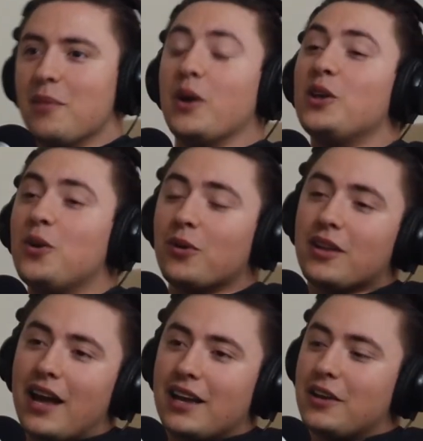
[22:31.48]
But you
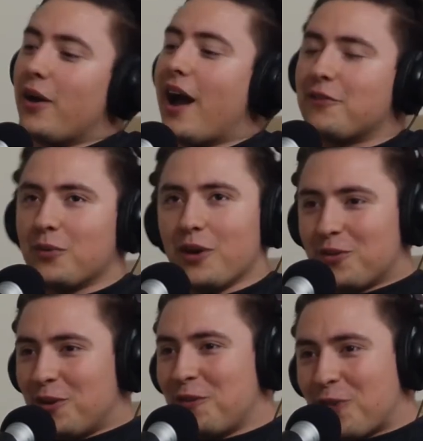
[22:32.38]
were like, after
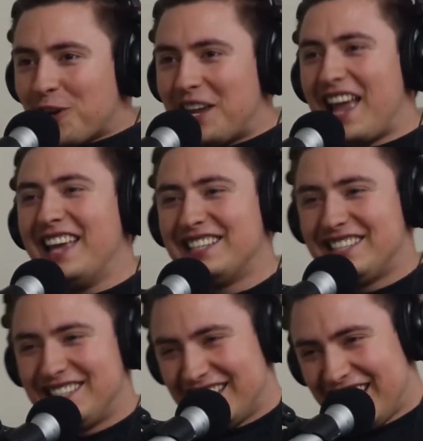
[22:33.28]
what, 3-4
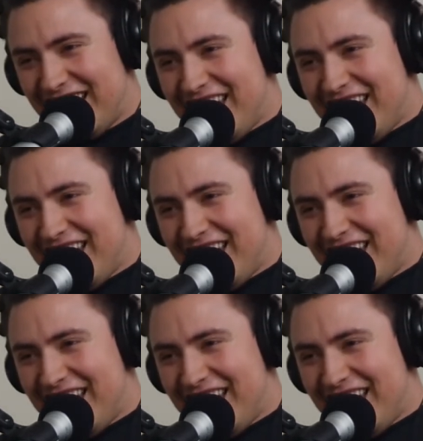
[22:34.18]
days?